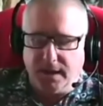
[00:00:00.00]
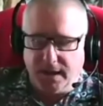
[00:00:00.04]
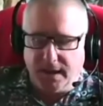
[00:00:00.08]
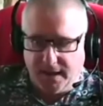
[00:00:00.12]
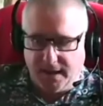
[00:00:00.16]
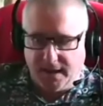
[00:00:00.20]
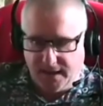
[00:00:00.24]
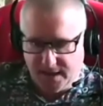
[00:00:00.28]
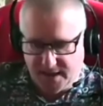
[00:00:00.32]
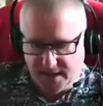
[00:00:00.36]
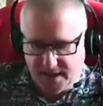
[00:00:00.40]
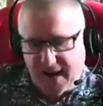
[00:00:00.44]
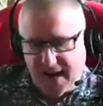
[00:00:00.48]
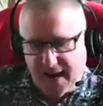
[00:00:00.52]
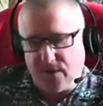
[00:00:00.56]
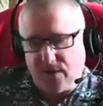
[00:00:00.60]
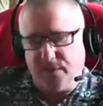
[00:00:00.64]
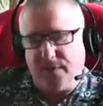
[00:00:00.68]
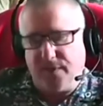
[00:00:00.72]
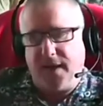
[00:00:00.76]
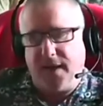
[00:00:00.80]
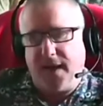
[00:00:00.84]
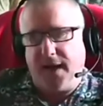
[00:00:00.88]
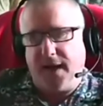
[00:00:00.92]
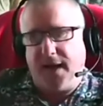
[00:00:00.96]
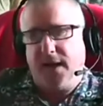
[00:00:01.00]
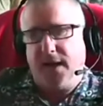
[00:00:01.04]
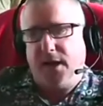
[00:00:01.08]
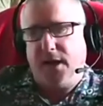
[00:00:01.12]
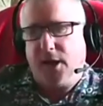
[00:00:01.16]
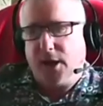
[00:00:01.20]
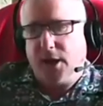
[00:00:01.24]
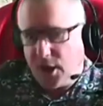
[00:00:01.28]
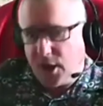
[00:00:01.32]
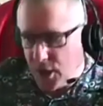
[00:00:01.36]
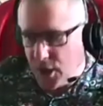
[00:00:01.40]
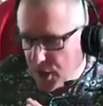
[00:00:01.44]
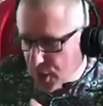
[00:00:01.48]
is out there.
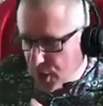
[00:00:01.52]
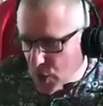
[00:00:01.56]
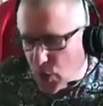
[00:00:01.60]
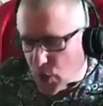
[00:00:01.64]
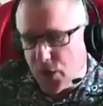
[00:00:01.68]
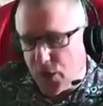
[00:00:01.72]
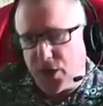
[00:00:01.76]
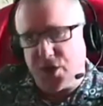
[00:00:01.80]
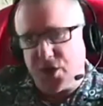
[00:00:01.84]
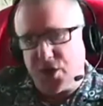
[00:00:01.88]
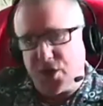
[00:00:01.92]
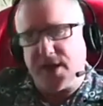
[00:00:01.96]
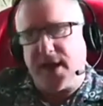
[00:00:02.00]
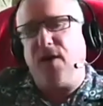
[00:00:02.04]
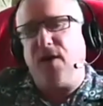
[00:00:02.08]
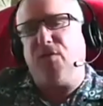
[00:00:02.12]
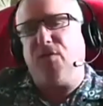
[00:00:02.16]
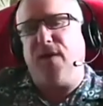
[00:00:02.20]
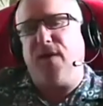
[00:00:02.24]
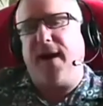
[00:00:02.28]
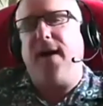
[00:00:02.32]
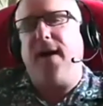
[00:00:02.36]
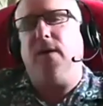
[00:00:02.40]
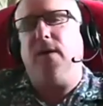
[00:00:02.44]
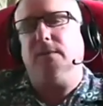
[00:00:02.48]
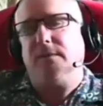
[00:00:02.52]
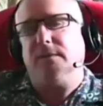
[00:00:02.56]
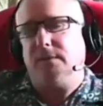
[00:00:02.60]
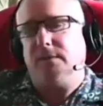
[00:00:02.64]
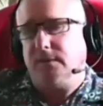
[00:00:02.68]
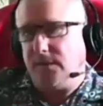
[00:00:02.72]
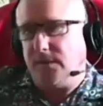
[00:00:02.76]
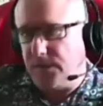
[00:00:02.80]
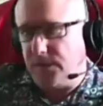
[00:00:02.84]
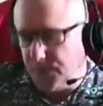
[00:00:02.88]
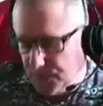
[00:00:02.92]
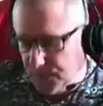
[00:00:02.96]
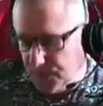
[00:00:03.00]
Knock yourself out.
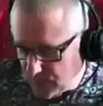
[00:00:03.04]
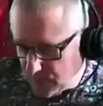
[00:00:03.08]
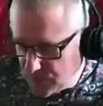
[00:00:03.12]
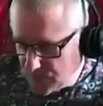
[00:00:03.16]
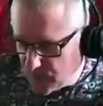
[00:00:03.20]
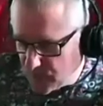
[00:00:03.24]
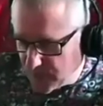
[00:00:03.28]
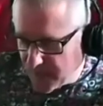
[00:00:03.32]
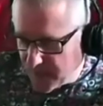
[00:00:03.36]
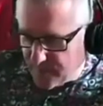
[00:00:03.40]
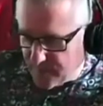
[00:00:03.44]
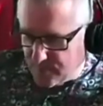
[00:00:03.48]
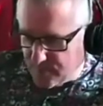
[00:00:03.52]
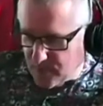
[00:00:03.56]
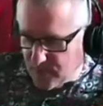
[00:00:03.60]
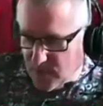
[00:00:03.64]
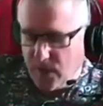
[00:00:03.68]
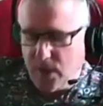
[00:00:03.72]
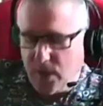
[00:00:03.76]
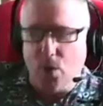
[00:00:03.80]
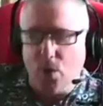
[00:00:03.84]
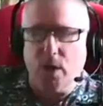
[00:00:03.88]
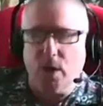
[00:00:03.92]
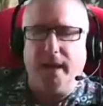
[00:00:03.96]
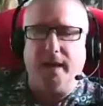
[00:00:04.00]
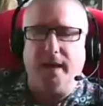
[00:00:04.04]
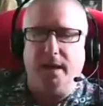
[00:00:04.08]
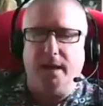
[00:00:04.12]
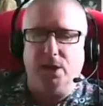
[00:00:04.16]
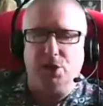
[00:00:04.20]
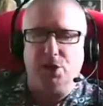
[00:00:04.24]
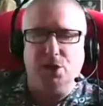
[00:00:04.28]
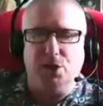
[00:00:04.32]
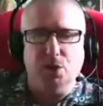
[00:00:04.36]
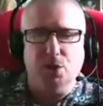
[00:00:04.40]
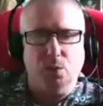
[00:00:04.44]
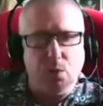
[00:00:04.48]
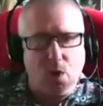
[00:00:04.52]
Use whatever it
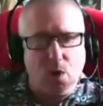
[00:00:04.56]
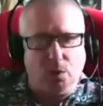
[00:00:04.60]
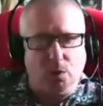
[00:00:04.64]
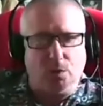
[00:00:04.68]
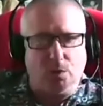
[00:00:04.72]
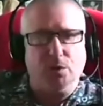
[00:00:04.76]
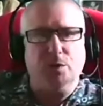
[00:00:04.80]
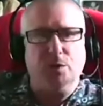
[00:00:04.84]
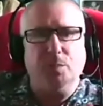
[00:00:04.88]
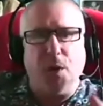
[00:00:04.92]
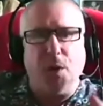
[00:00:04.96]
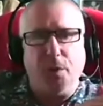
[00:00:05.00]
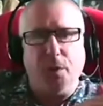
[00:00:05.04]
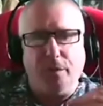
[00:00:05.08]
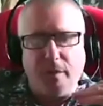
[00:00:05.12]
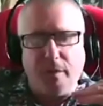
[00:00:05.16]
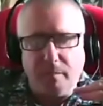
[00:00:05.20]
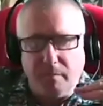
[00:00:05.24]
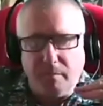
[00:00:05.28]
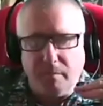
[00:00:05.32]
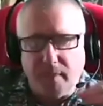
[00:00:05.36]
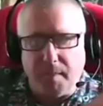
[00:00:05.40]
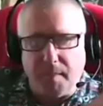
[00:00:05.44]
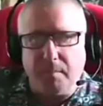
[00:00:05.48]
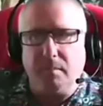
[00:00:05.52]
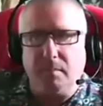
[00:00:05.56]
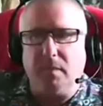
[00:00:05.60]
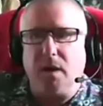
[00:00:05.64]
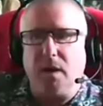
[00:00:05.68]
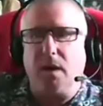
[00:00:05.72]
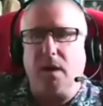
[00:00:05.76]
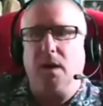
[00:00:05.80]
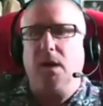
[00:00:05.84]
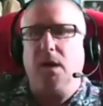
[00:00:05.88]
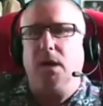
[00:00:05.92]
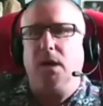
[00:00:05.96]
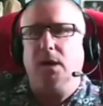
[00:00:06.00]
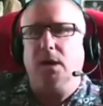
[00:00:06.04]
is you want, but remember
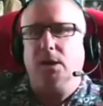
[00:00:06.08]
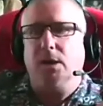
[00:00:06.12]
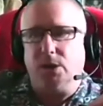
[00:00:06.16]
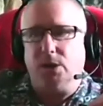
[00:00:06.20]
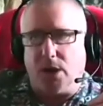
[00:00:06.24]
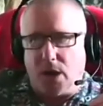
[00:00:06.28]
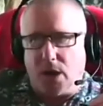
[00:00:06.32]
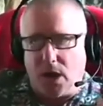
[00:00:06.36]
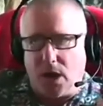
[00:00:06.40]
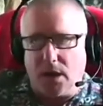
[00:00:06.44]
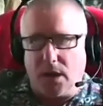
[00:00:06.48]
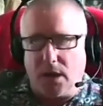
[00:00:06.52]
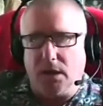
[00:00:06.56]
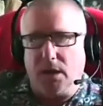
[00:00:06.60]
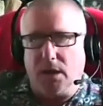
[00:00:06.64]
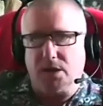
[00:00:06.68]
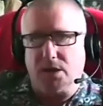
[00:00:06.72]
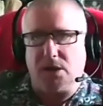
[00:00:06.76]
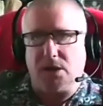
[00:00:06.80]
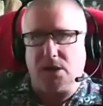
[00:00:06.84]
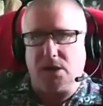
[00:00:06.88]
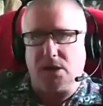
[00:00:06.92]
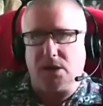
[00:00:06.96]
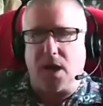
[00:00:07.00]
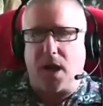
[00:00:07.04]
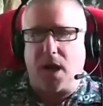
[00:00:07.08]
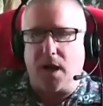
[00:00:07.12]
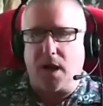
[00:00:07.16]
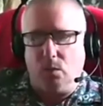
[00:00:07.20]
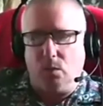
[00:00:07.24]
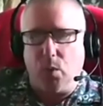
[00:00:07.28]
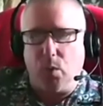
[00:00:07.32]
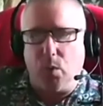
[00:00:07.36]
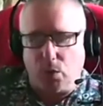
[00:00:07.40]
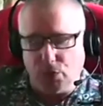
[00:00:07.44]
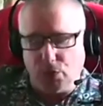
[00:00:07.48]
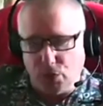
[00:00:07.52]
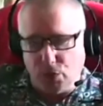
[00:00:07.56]
to
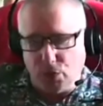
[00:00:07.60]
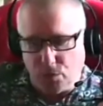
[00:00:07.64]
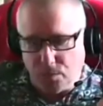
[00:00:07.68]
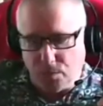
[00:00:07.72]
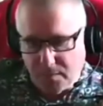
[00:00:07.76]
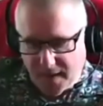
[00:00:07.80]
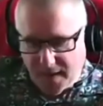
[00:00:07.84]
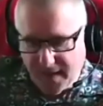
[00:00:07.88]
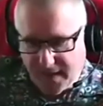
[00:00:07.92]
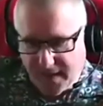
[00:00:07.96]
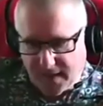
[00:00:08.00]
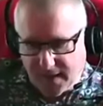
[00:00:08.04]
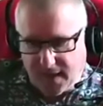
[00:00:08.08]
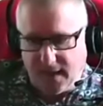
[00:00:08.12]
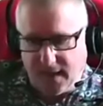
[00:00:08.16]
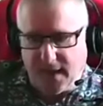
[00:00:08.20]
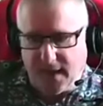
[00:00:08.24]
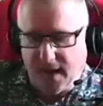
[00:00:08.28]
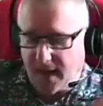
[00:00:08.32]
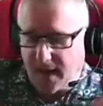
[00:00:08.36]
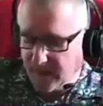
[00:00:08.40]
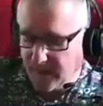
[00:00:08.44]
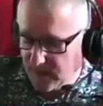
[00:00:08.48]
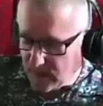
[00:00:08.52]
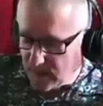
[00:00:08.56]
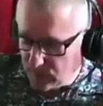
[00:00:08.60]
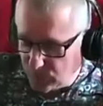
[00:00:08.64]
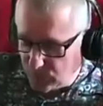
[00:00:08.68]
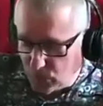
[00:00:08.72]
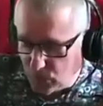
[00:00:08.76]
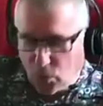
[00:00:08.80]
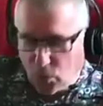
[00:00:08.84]
understand what you're making and the raw